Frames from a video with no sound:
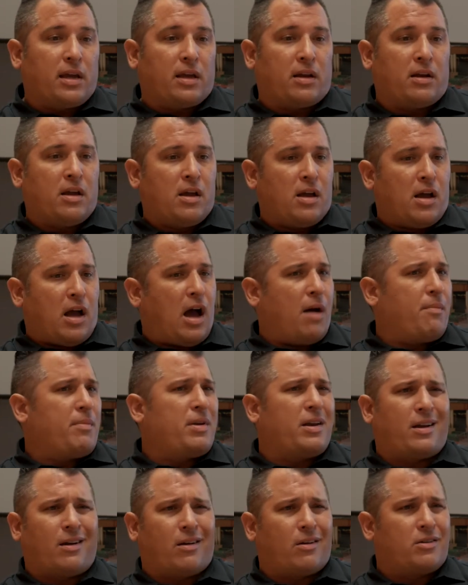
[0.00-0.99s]
And how
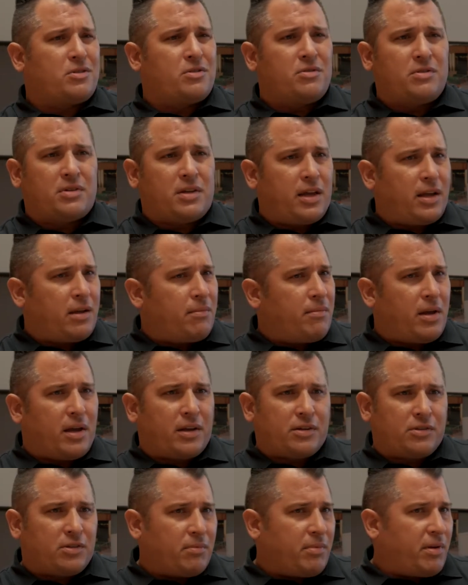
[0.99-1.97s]
many cars have you taken
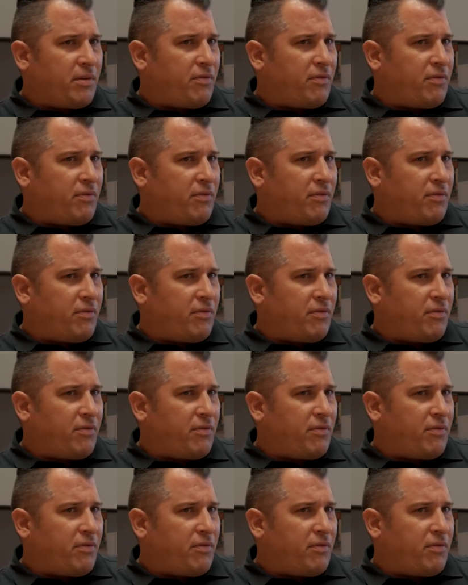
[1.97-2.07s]
back, Jeremy,